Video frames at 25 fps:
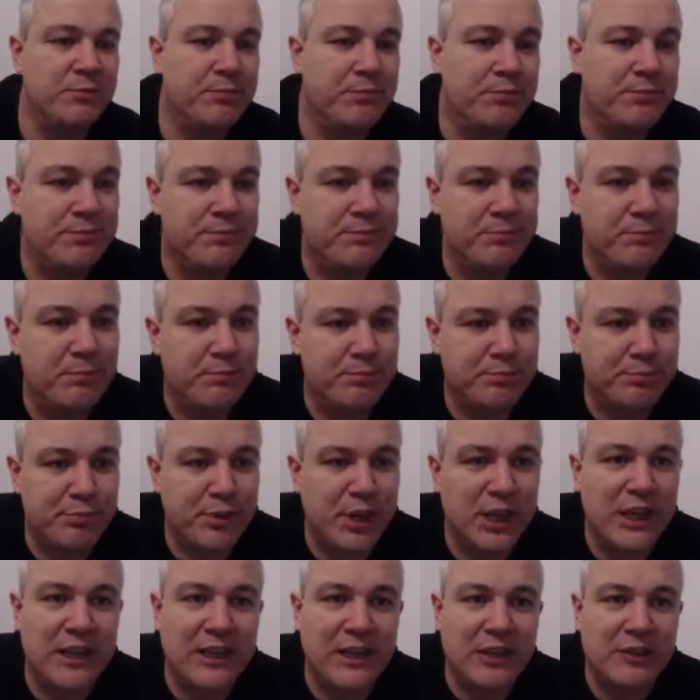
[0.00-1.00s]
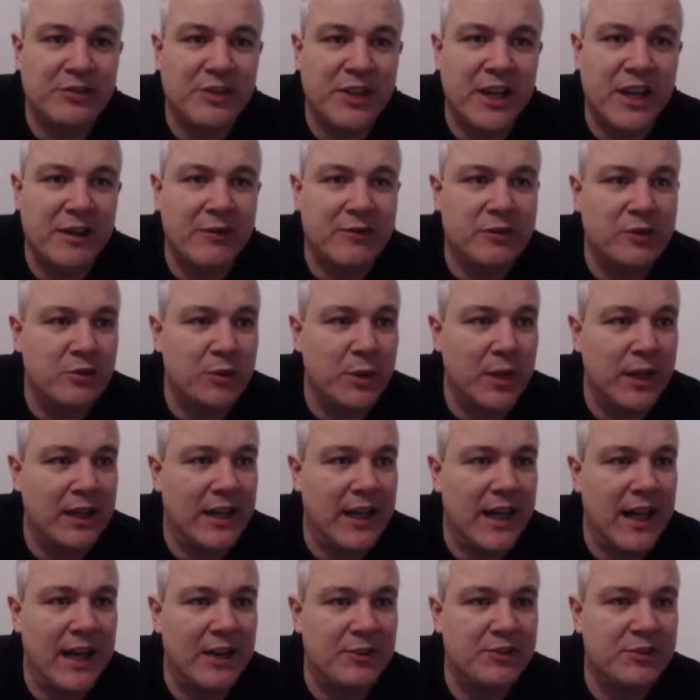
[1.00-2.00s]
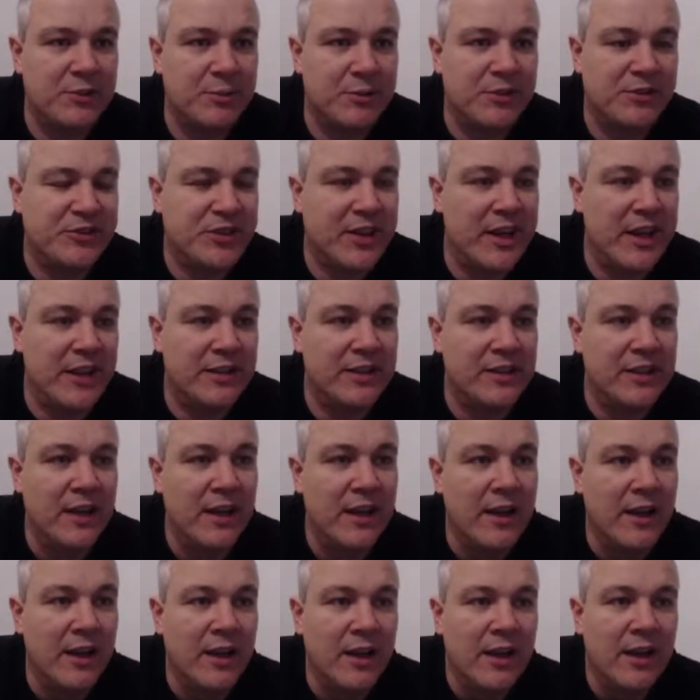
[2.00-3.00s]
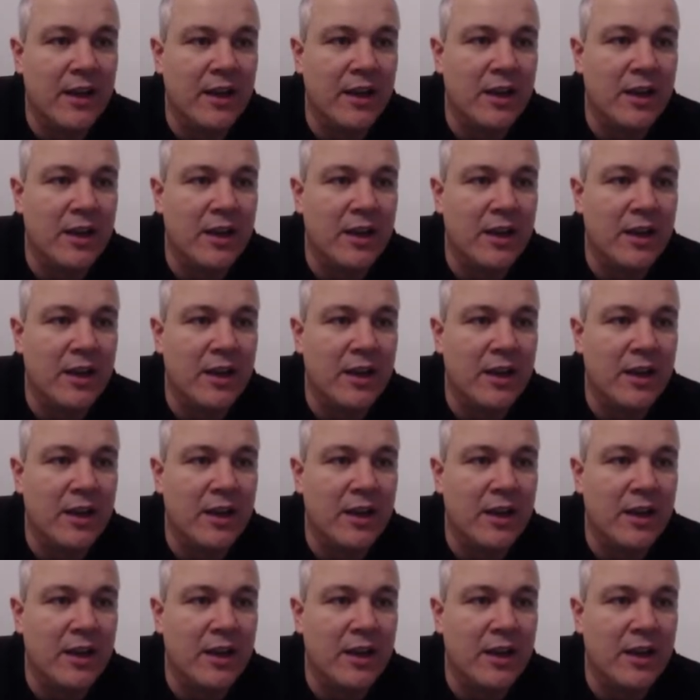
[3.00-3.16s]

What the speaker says: That was brilliantly saved as well, it has to be said.